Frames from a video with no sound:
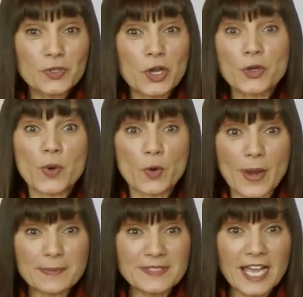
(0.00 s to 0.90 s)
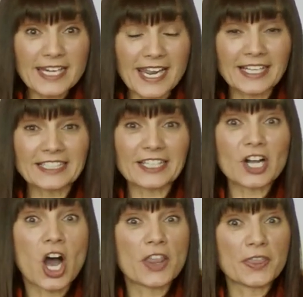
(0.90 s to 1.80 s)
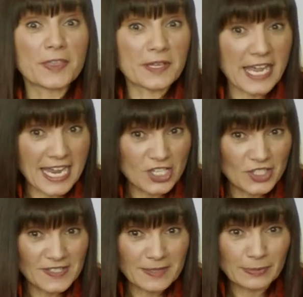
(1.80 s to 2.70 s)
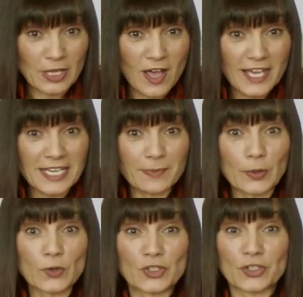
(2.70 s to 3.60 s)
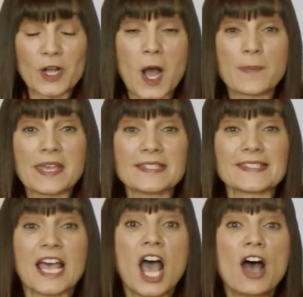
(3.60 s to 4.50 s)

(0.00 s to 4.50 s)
go to our website and click on the agency blog and post your comments.